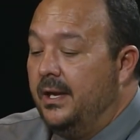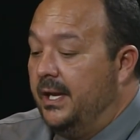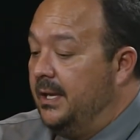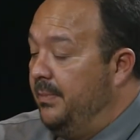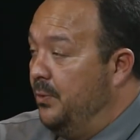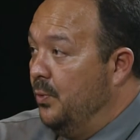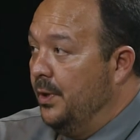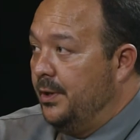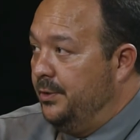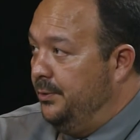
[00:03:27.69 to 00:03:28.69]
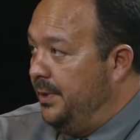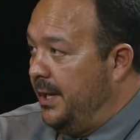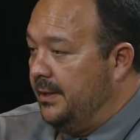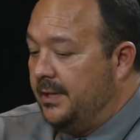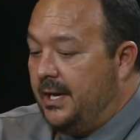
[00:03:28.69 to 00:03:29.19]
It could be one or two
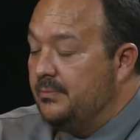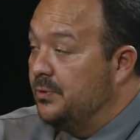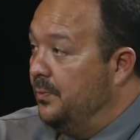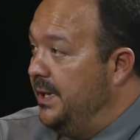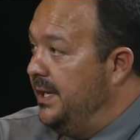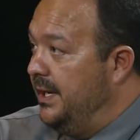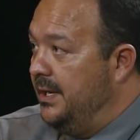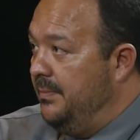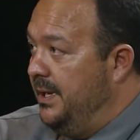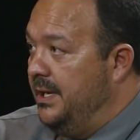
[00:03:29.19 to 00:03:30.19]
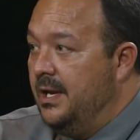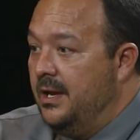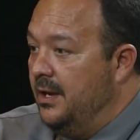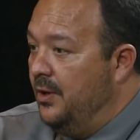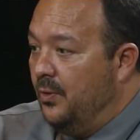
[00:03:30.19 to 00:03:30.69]
times a week. It could be
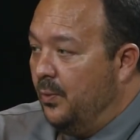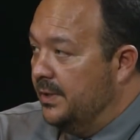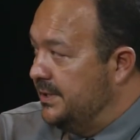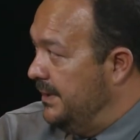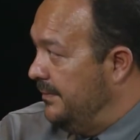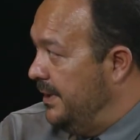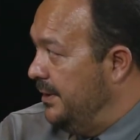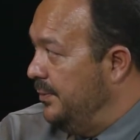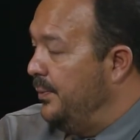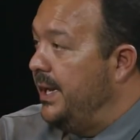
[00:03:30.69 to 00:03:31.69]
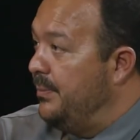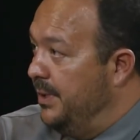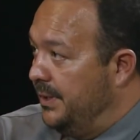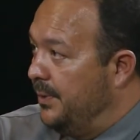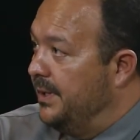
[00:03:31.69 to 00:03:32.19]
once every other week,
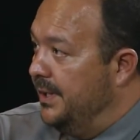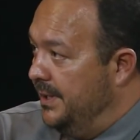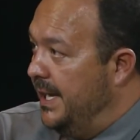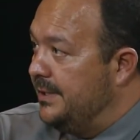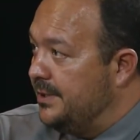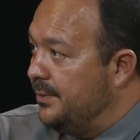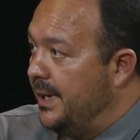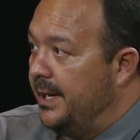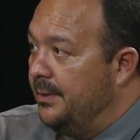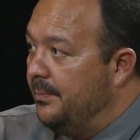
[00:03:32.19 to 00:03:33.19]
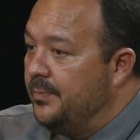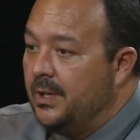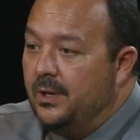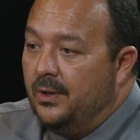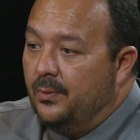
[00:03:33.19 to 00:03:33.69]
but the dates are random.
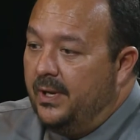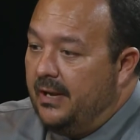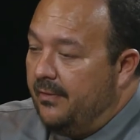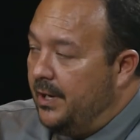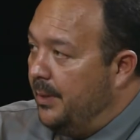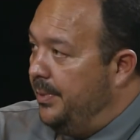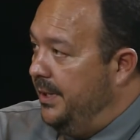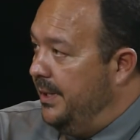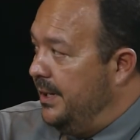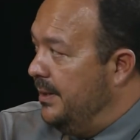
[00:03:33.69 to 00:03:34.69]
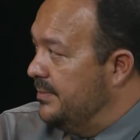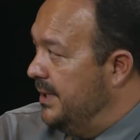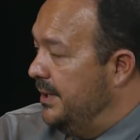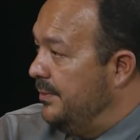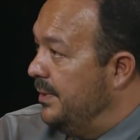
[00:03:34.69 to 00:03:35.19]
We have a company that comes
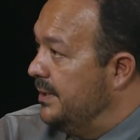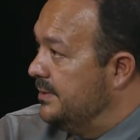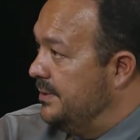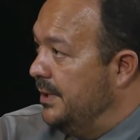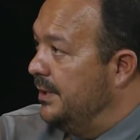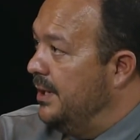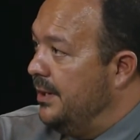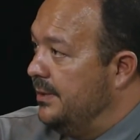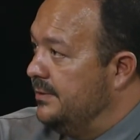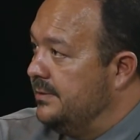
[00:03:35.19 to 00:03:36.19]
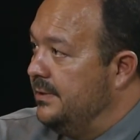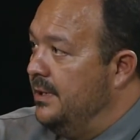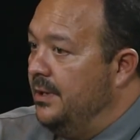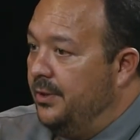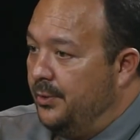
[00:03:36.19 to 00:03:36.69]
in and runs drug dogs
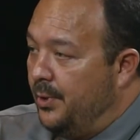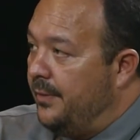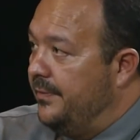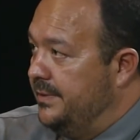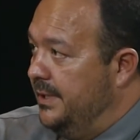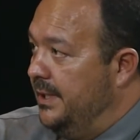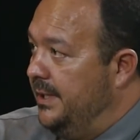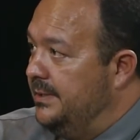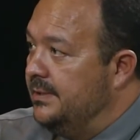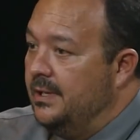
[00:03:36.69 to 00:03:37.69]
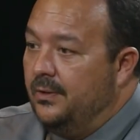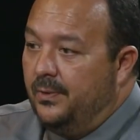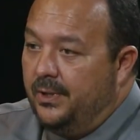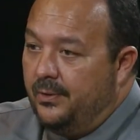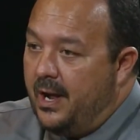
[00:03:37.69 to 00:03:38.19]
through our facilities.
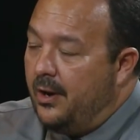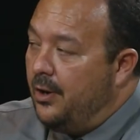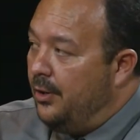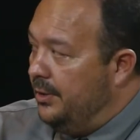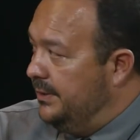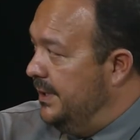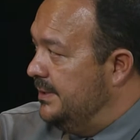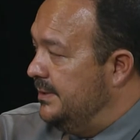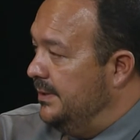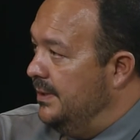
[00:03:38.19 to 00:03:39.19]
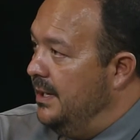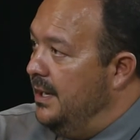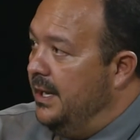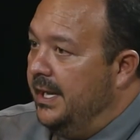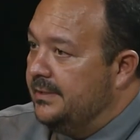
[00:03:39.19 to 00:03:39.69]
We do alcohol testing.
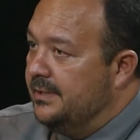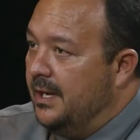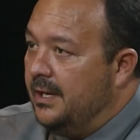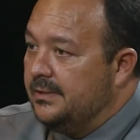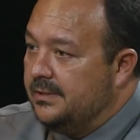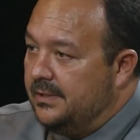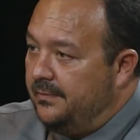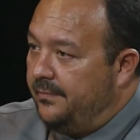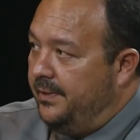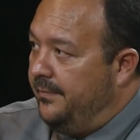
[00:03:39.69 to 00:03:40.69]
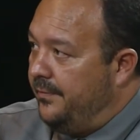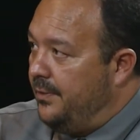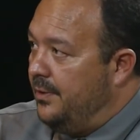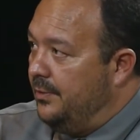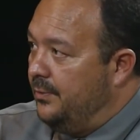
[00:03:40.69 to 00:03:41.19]
It's not just a
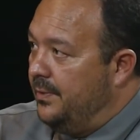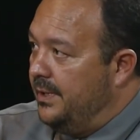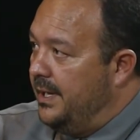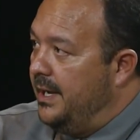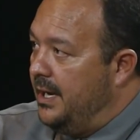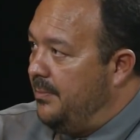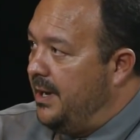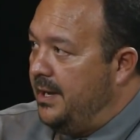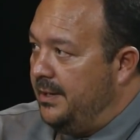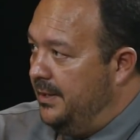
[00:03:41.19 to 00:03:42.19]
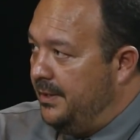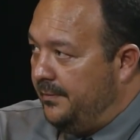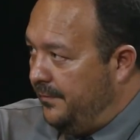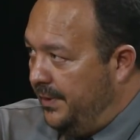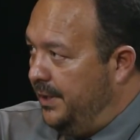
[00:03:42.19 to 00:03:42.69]
free-for-all to where they come out and they're
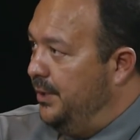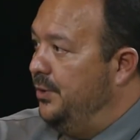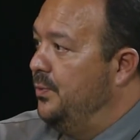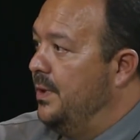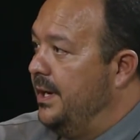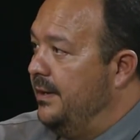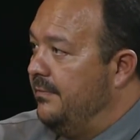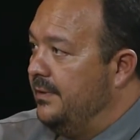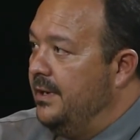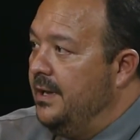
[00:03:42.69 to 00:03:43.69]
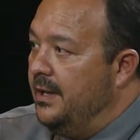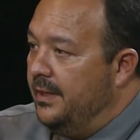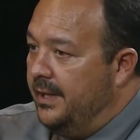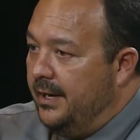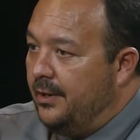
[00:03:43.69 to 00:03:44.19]
free to do whatever.
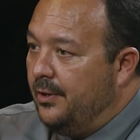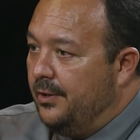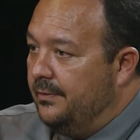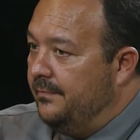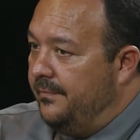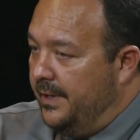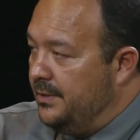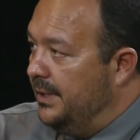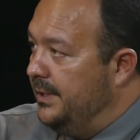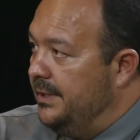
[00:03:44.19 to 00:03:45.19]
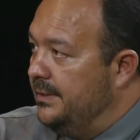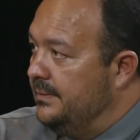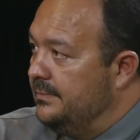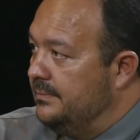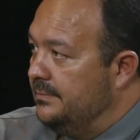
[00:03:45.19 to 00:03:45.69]
They are on federally
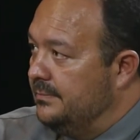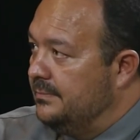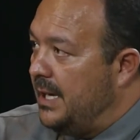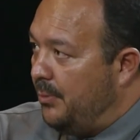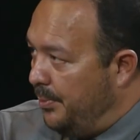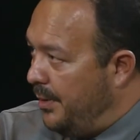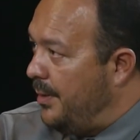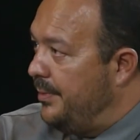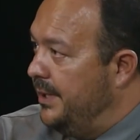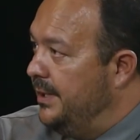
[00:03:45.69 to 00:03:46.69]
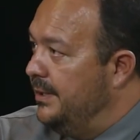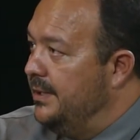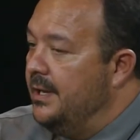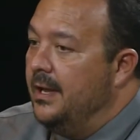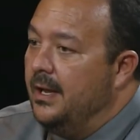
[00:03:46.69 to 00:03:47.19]
tribal property.
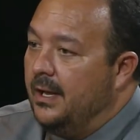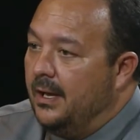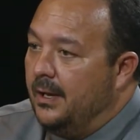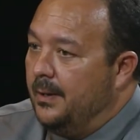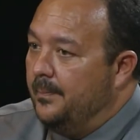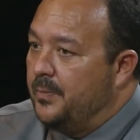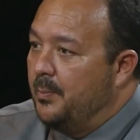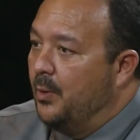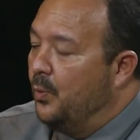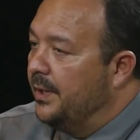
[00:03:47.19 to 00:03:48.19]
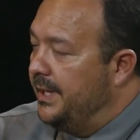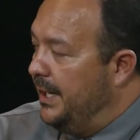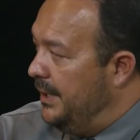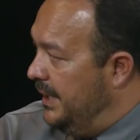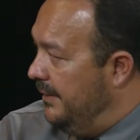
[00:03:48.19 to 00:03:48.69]
But what
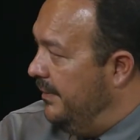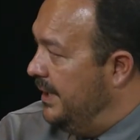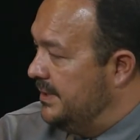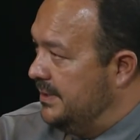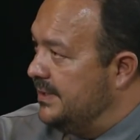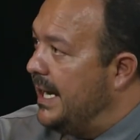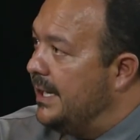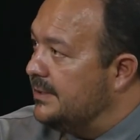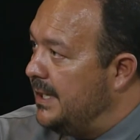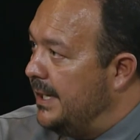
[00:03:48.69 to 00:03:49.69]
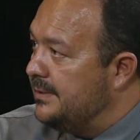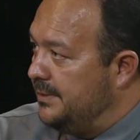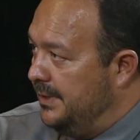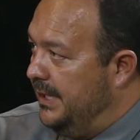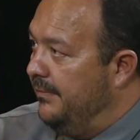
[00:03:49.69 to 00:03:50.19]
they're given is a second chance.
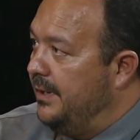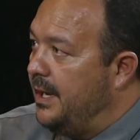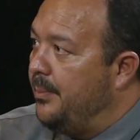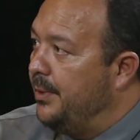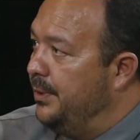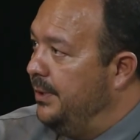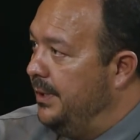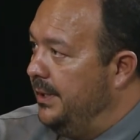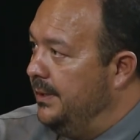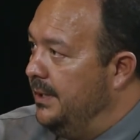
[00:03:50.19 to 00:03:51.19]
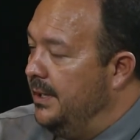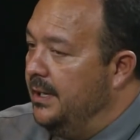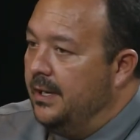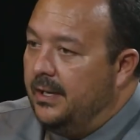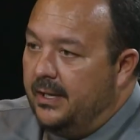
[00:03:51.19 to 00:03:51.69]
They're given an opportunity.
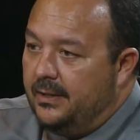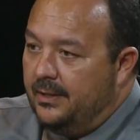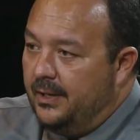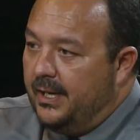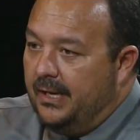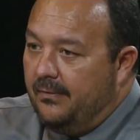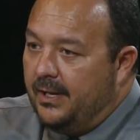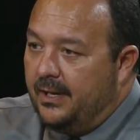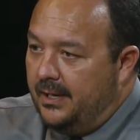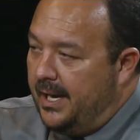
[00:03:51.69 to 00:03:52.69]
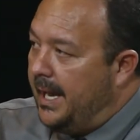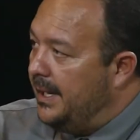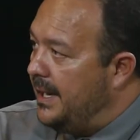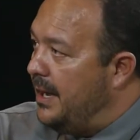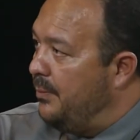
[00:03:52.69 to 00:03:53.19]
Right. Yeah, they're not given a
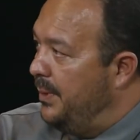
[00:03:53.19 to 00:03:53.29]
handout.